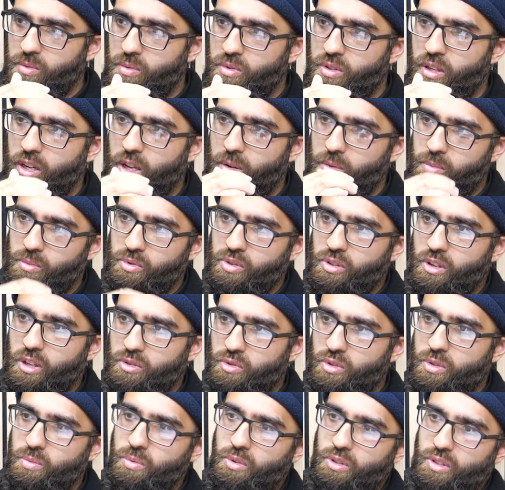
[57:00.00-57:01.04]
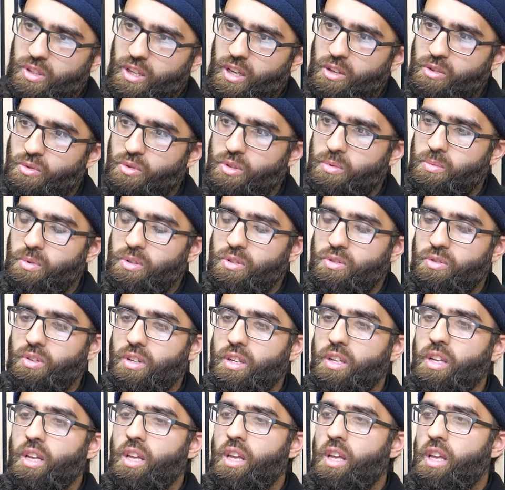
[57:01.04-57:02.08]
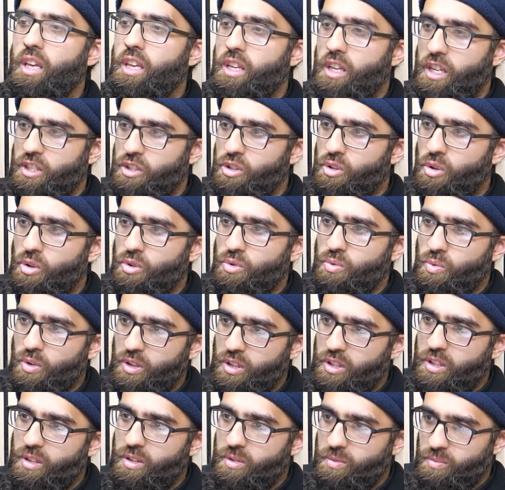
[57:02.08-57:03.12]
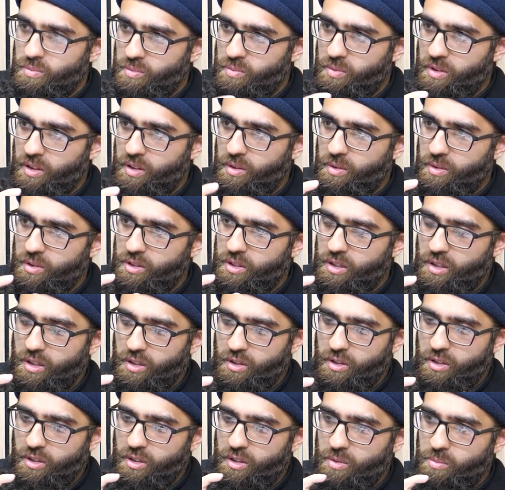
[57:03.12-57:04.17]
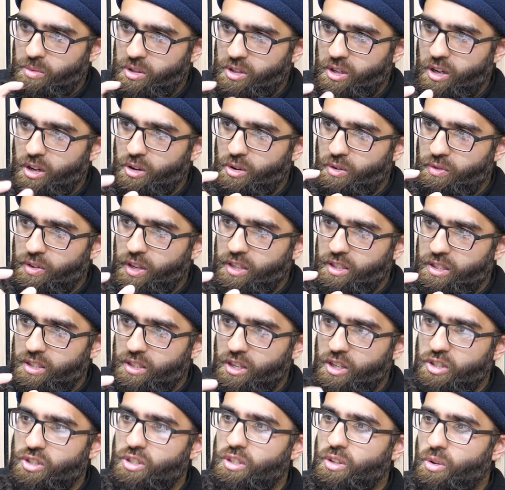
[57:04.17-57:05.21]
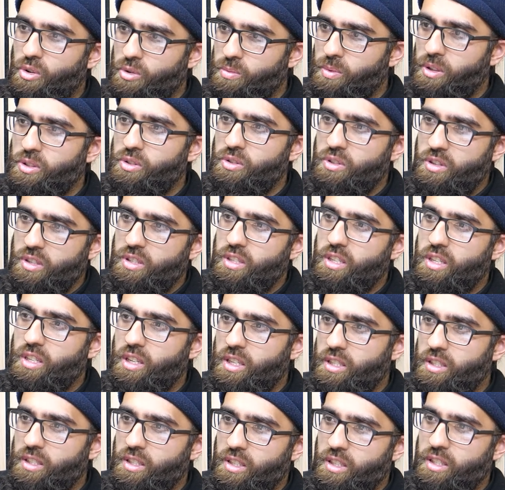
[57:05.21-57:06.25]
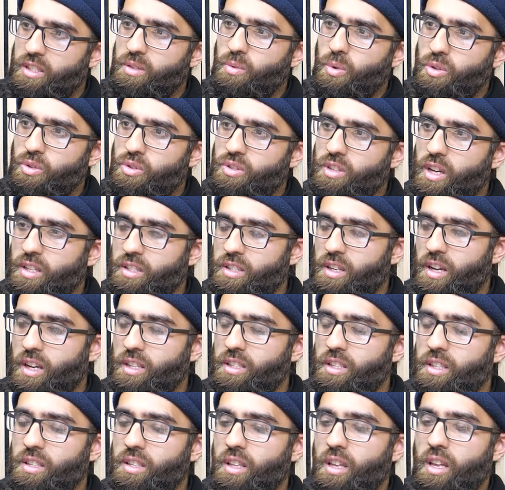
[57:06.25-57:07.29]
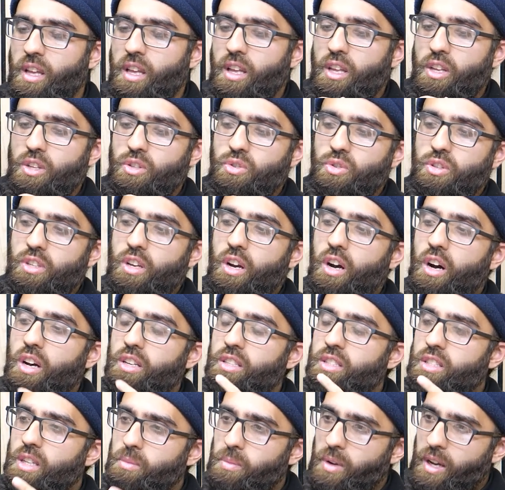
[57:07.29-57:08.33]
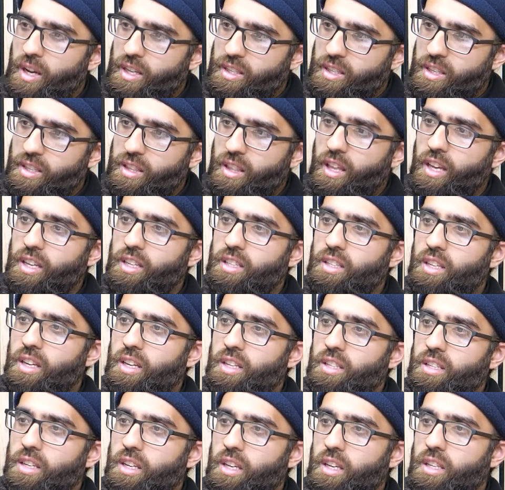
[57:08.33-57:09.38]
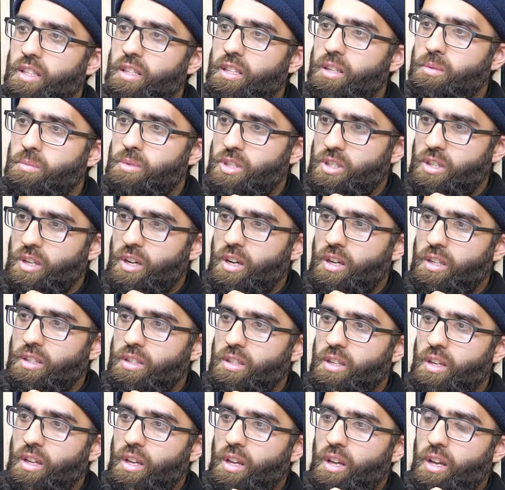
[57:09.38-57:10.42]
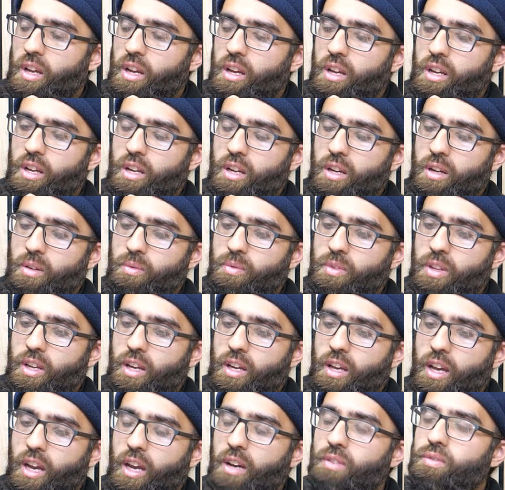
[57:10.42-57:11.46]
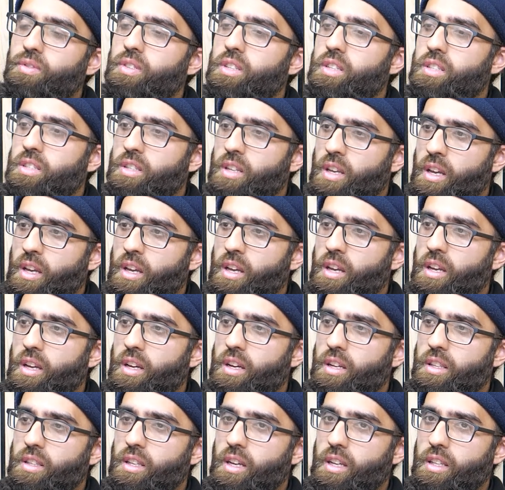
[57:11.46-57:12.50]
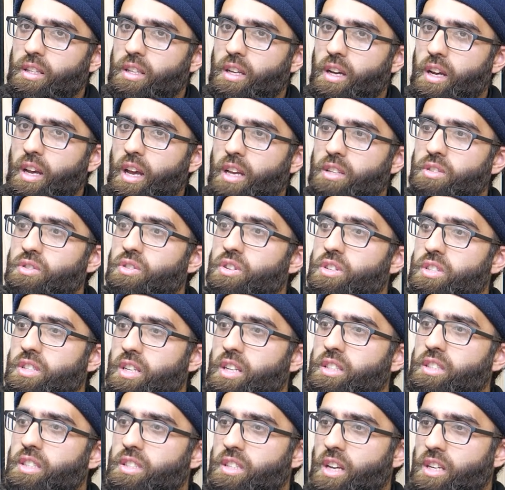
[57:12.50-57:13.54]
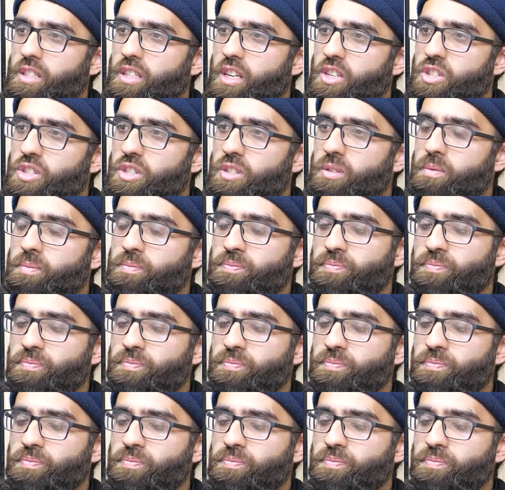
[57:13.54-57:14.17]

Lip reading: Salam, Ibn Salah's response, counter response, right? It actually goes, one of the madar of that discussion goes back to Razin, and he's the one who cites the hadith. So there are some hadith like that in the Mishkāt that have this, that has a Razin as a citation.